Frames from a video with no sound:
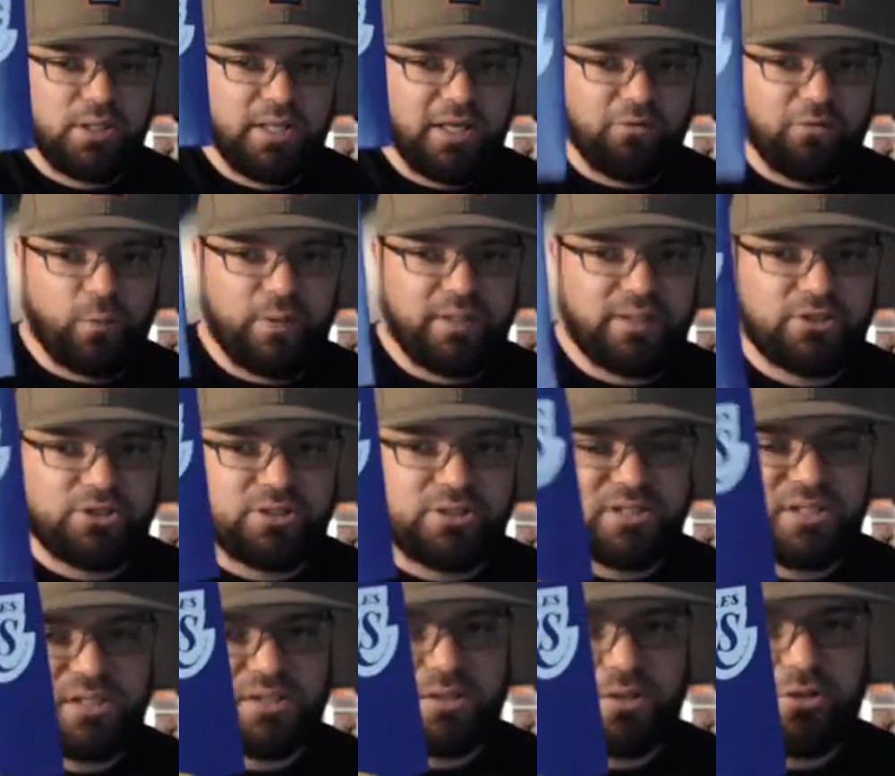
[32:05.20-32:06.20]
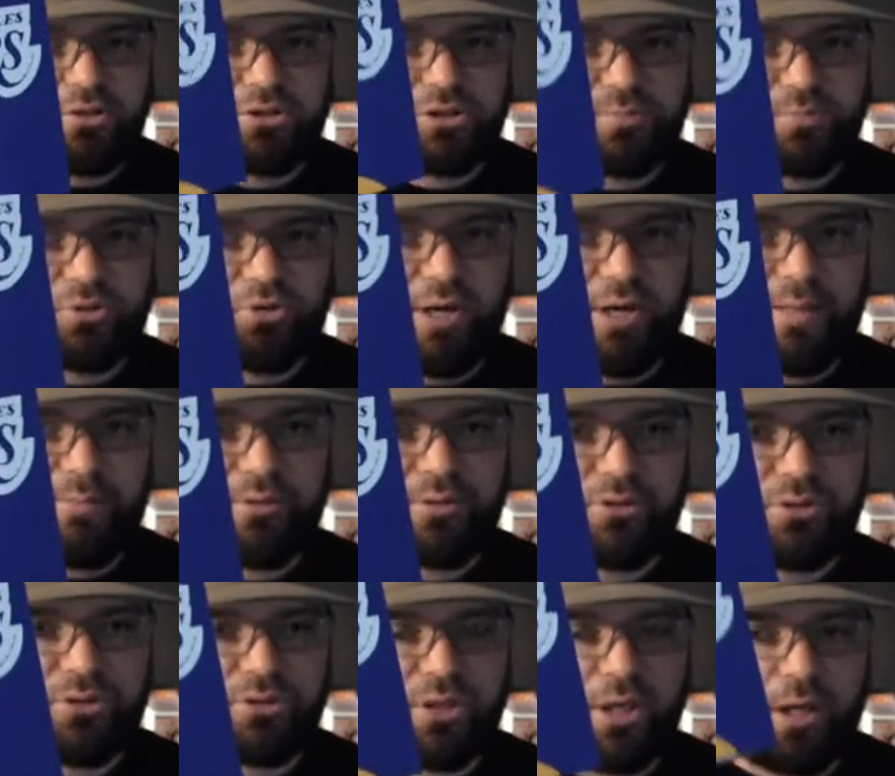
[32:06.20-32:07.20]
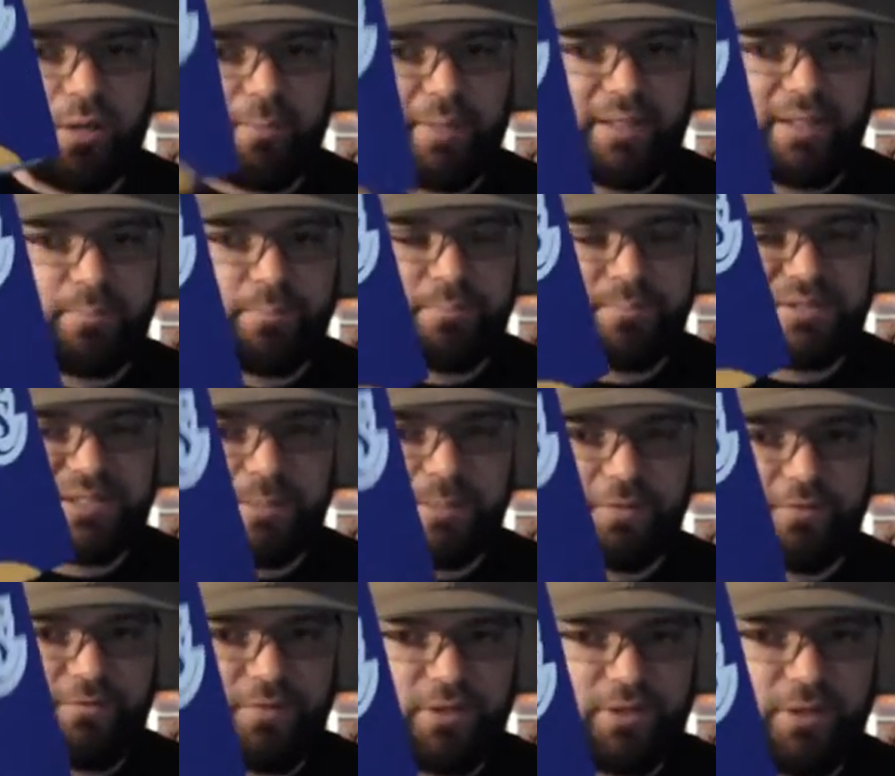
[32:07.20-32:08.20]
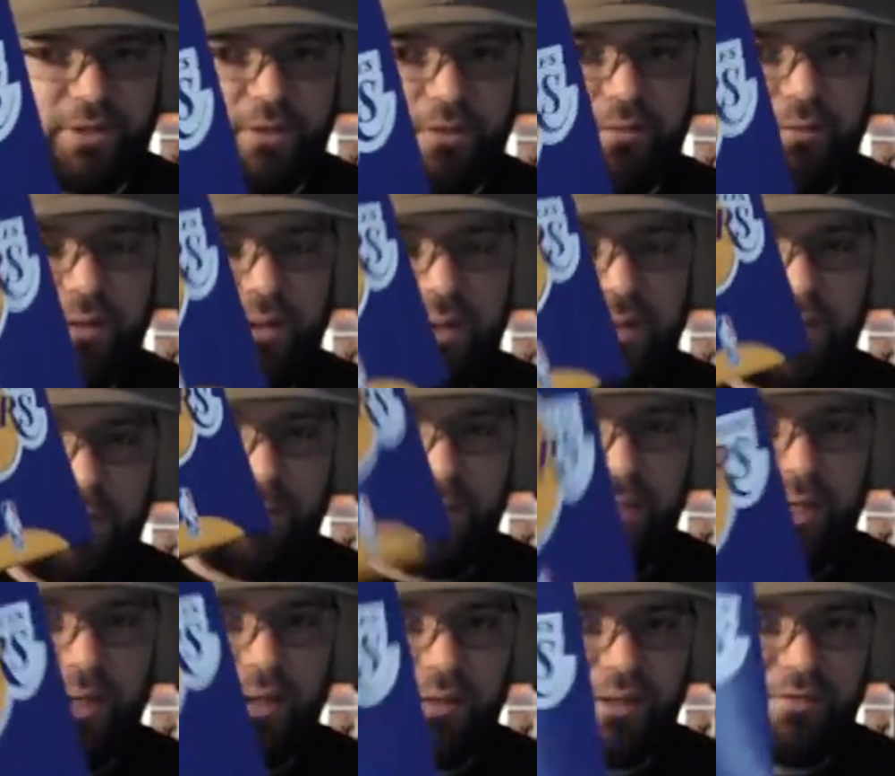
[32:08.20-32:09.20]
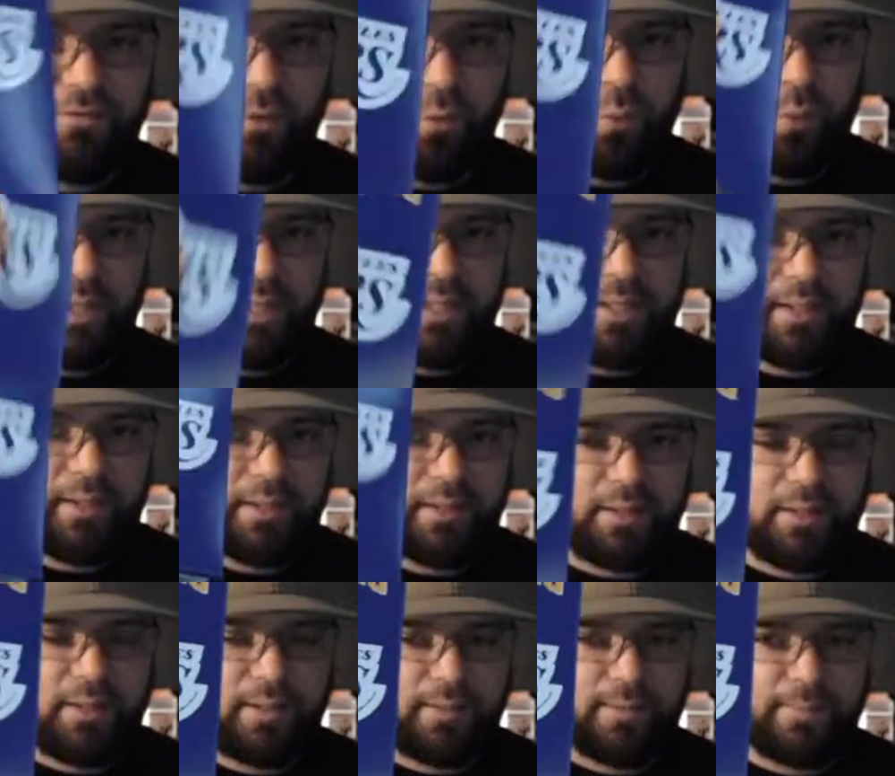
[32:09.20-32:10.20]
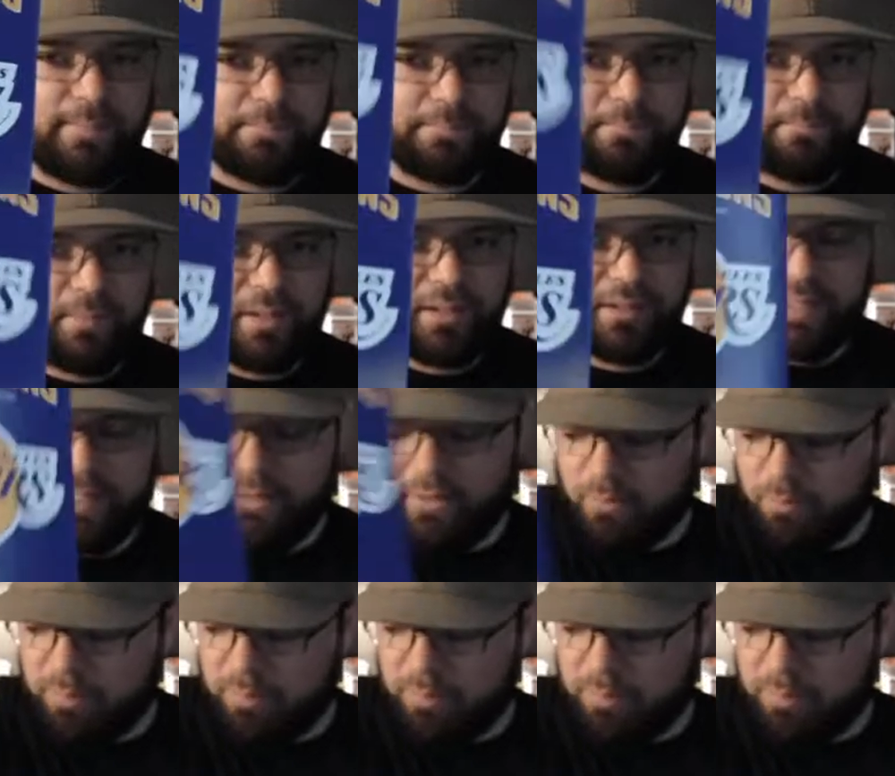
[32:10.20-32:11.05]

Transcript: If we can get to 600 subscribers, I'll make a separate video, but I'll give away a Laker